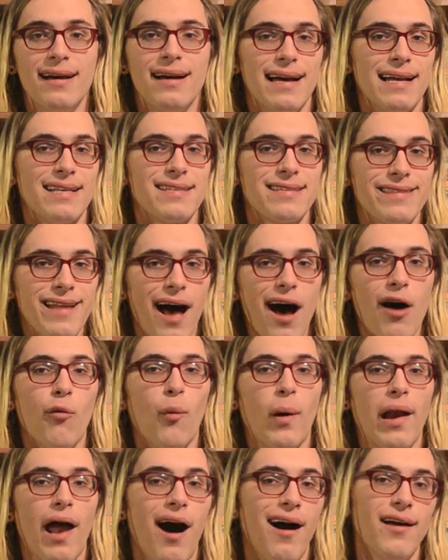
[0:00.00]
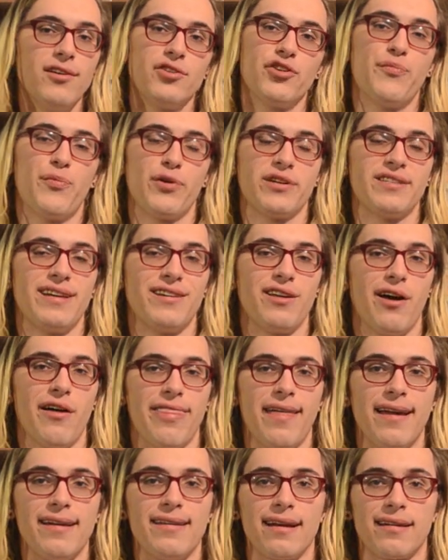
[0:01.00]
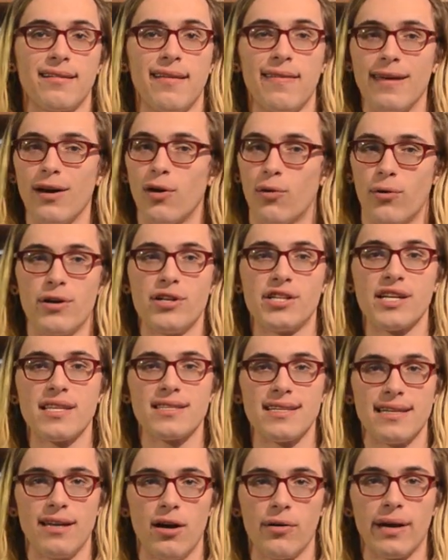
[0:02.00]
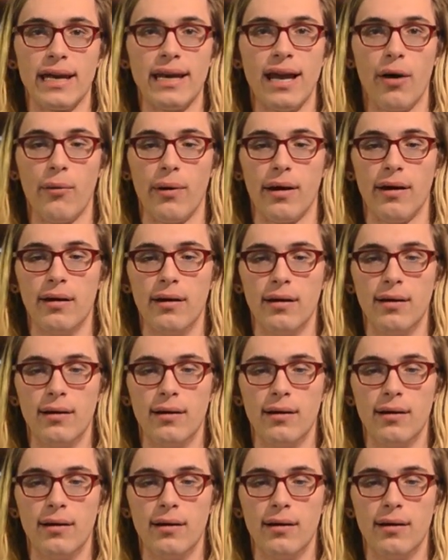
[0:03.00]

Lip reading: it's not 100% authentic to the origins in Okinawa.